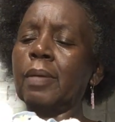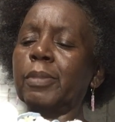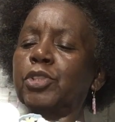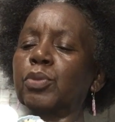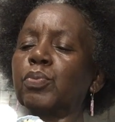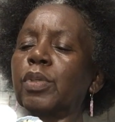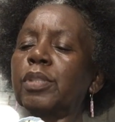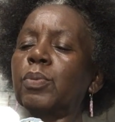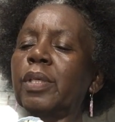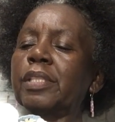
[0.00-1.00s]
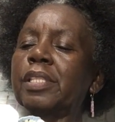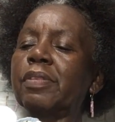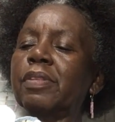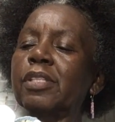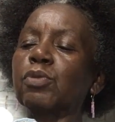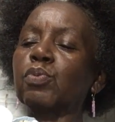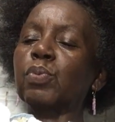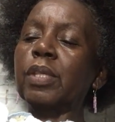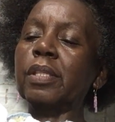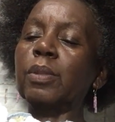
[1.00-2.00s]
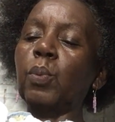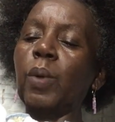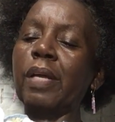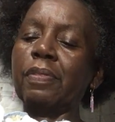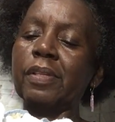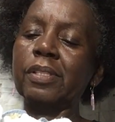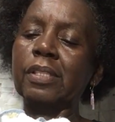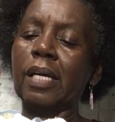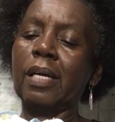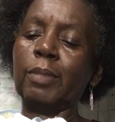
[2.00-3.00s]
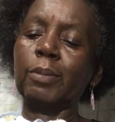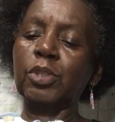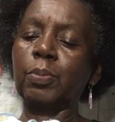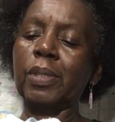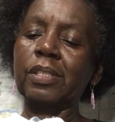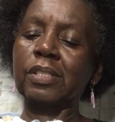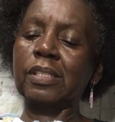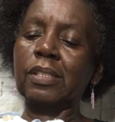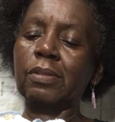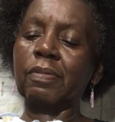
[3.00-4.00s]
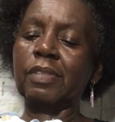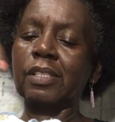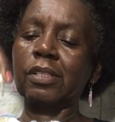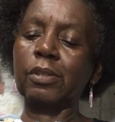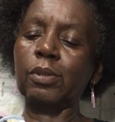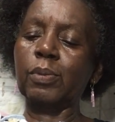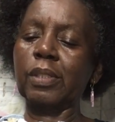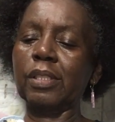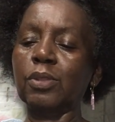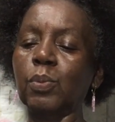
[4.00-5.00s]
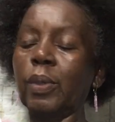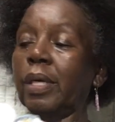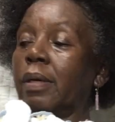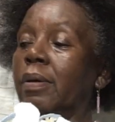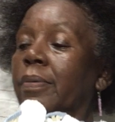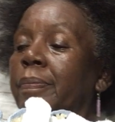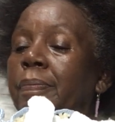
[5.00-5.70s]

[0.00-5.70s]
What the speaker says: But you really want to get this really wet this time. I'm going to spray the center of this little one as well.